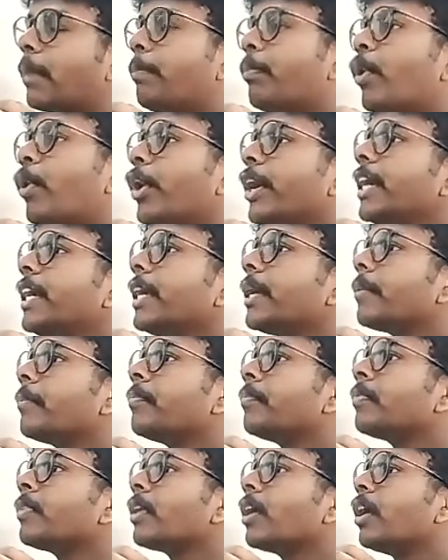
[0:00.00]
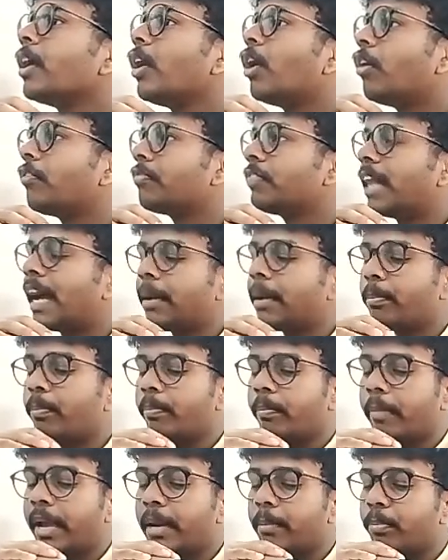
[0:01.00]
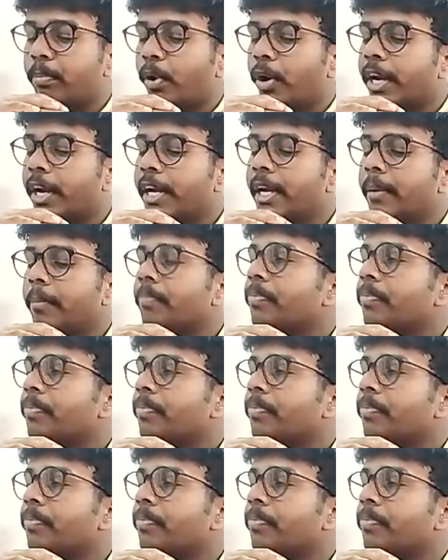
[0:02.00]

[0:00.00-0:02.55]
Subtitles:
point of that main point.